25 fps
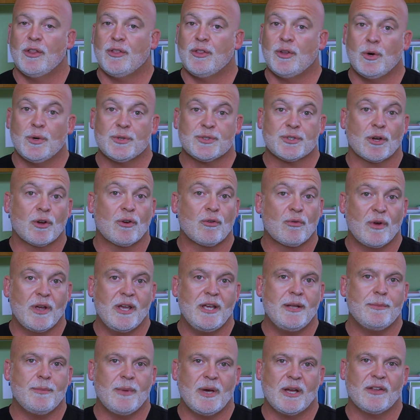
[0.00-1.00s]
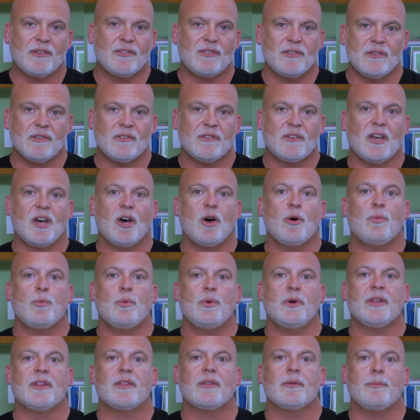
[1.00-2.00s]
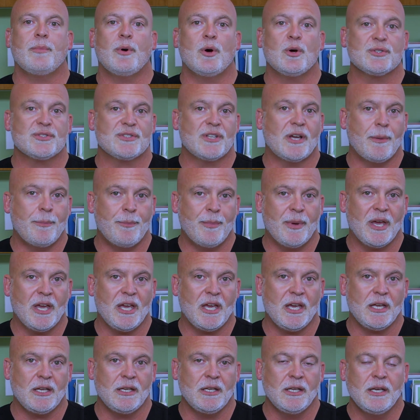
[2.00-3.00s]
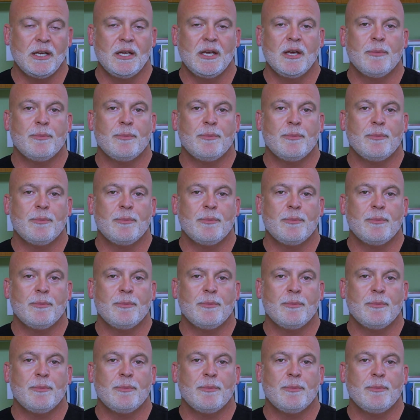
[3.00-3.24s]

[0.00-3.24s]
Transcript: Those are great medicines to help with post-op pain,